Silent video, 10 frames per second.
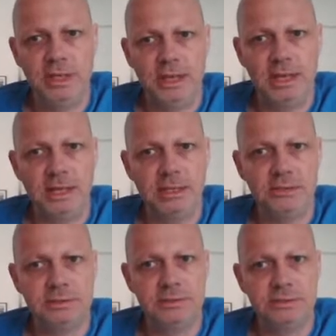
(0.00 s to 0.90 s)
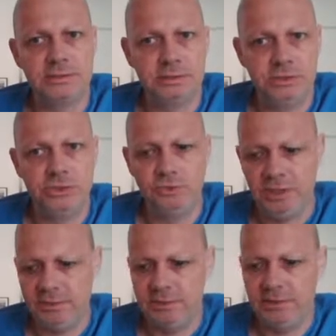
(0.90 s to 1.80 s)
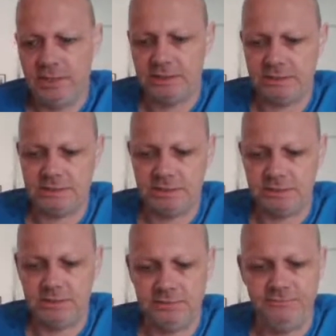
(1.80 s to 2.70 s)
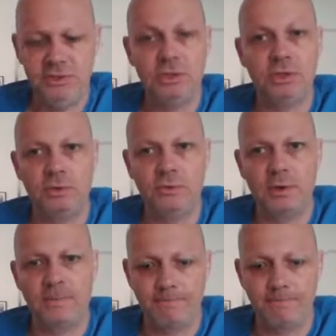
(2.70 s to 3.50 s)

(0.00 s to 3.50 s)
and see you in the next video.